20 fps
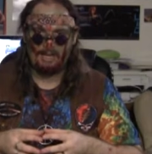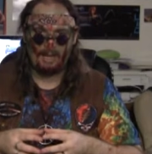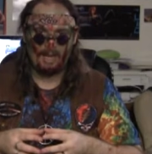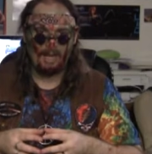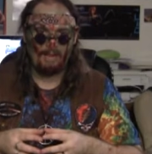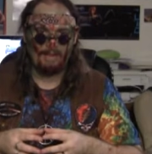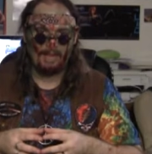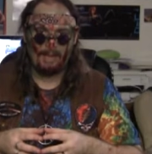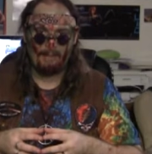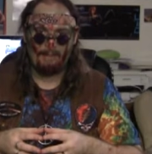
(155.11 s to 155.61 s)

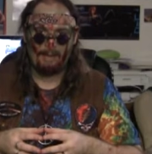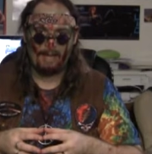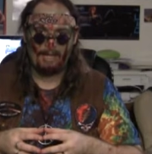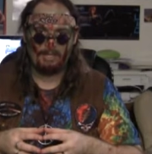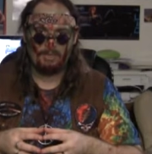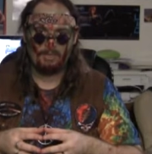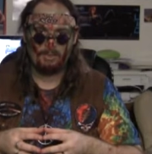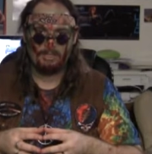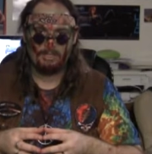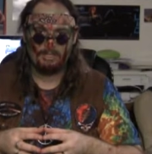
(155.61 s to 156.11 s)
God, that
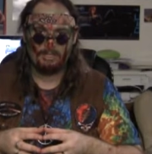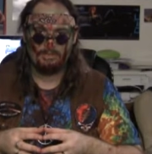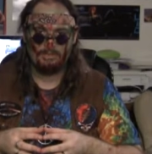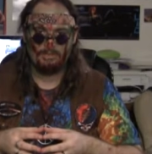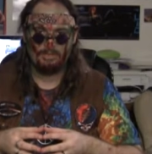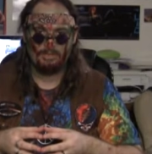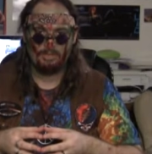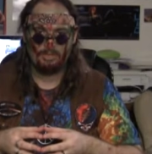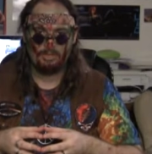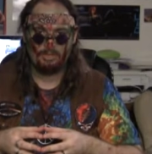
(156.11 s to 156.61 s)
match was
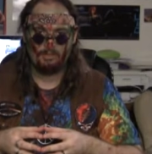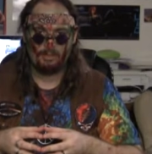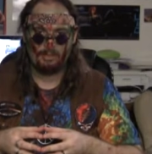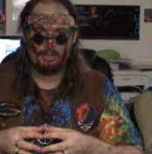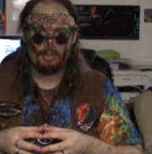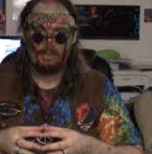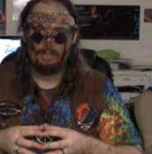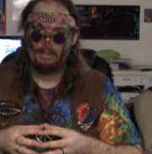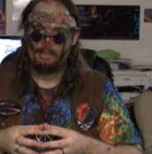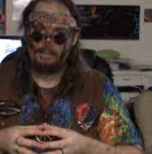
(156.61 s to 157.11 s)

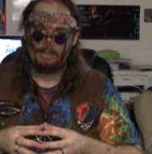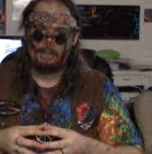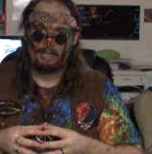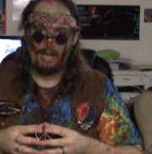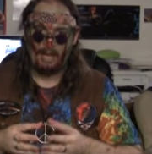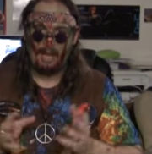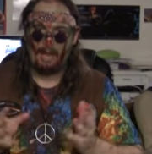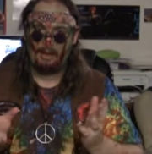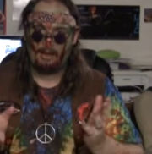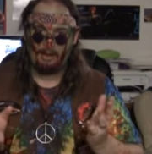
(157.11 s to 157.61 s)
stupid,
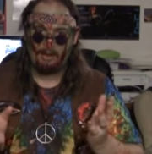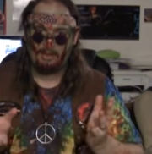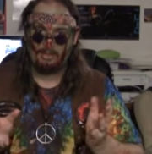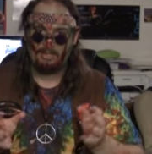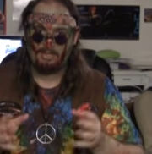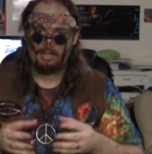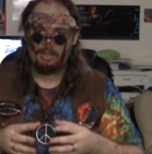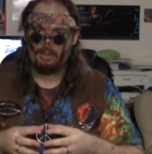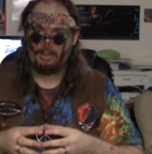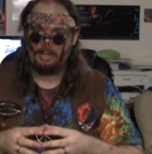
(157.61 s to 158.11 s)
and
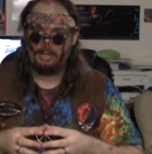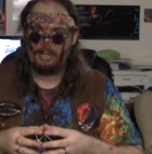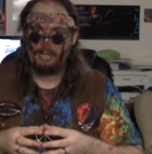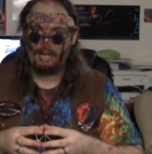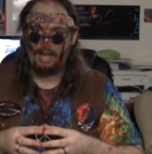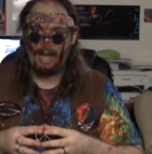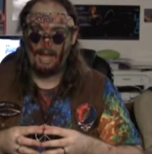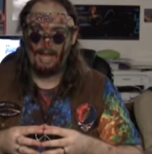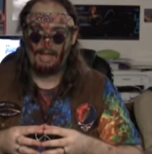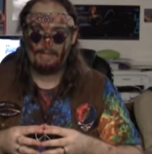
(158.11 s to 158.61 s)
also it
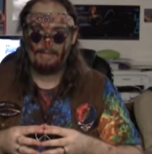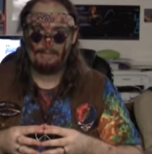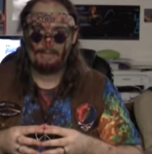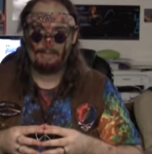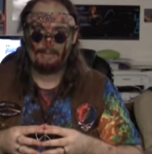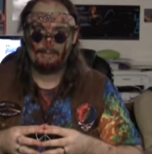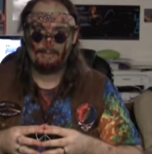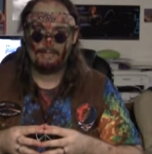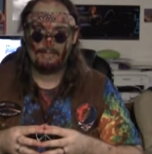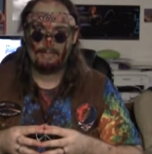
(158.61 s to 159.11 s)
uh, had
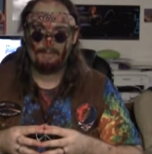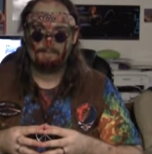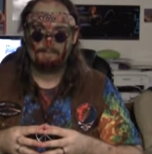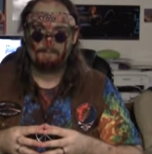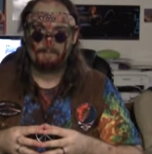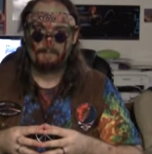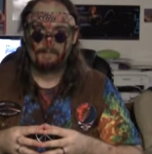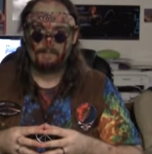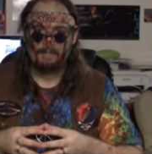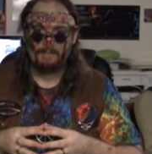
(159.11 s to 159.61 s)
some, uh,
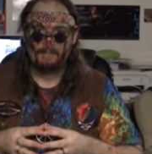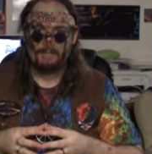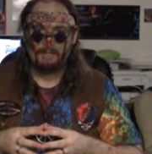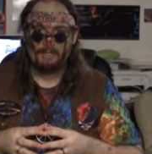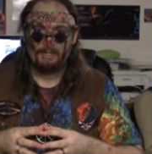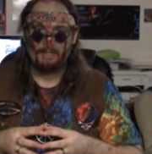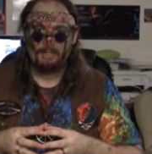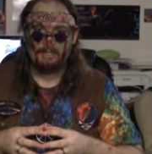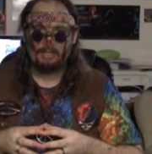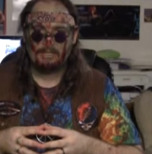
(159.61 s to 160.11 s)

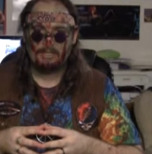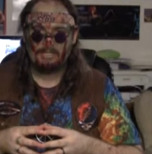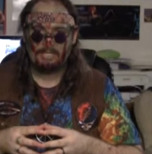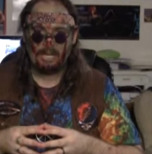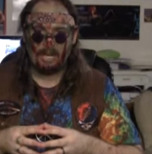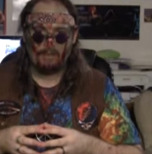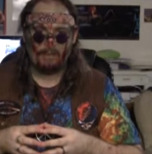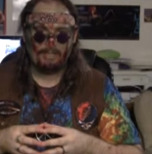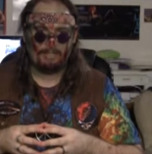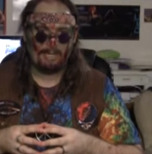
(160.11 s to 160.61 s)

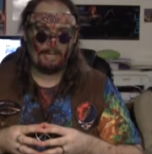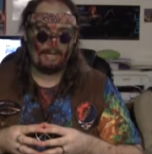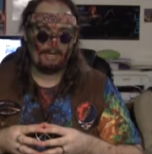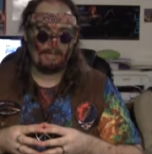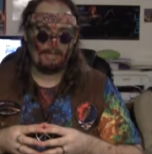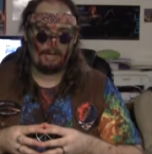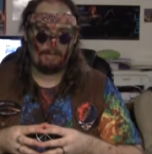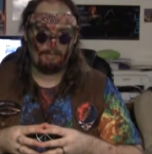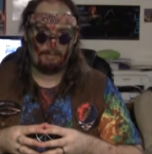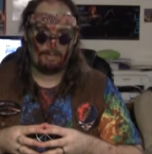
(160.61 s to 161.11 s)
shall we say,
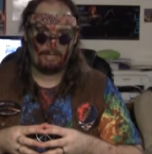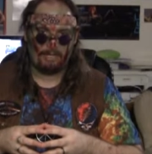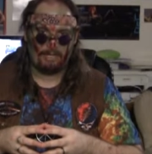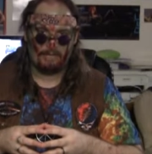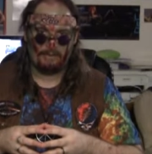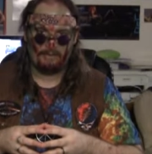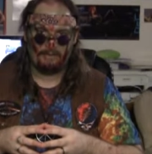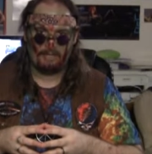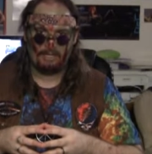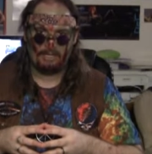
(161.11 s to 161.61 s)
a couple
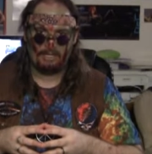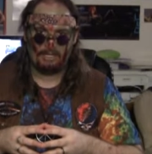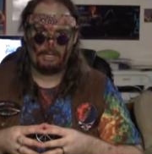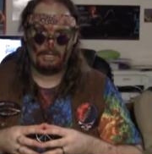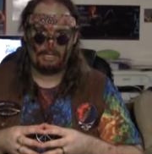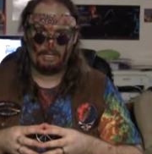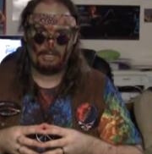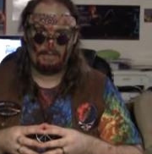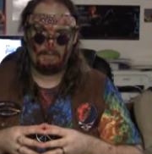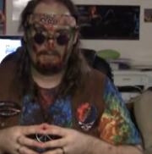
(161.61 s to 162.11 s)
of
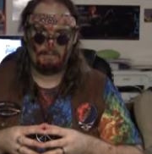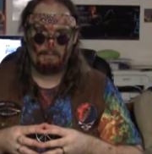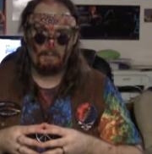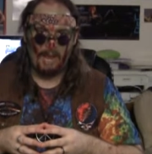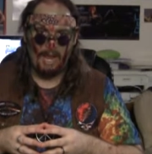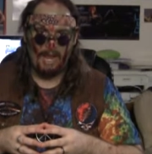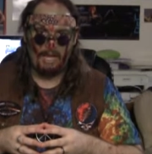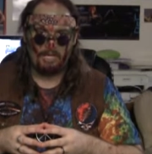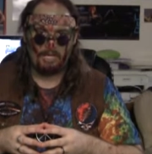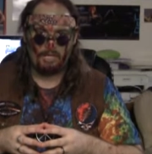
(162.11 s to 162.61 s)
uh,
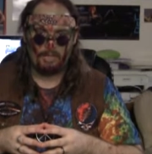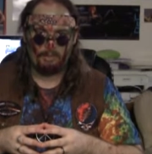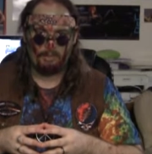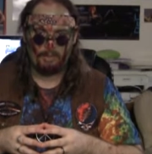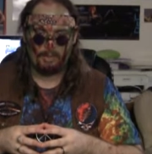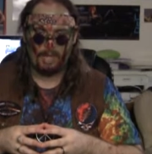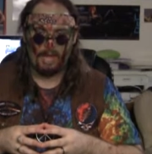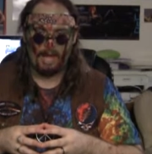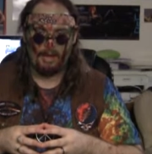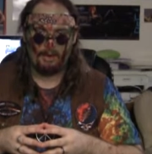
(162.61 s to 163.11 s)
major
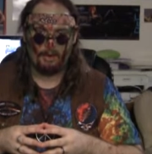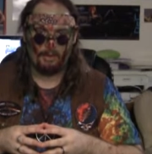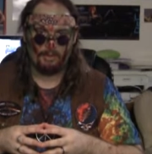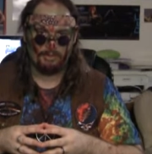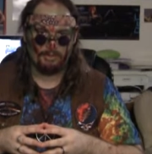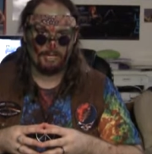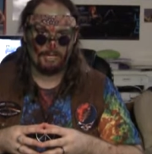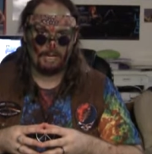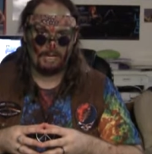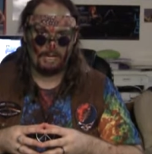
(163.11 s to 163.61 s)
plot
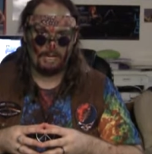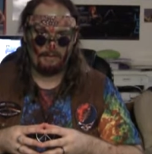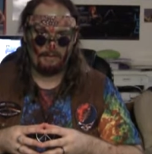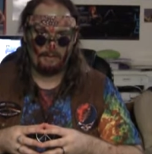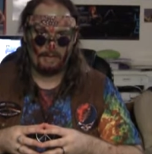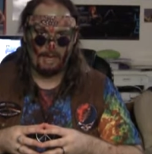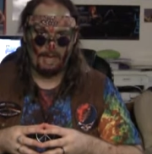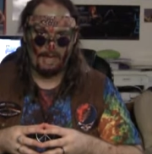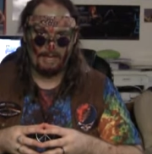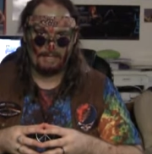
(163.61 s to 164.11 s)
holes in it,
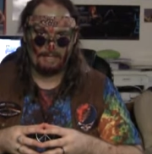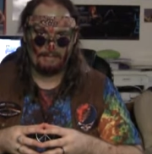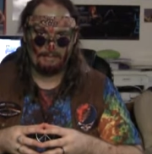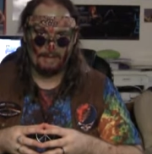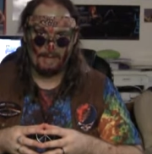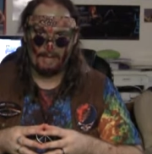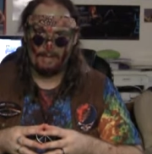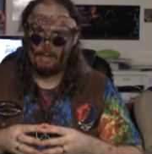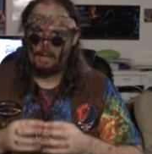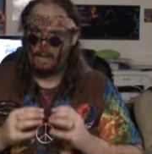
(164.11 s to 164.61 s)
if you ask
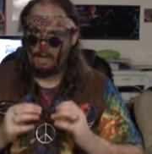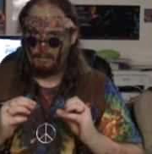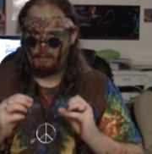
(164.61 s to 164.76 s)
me.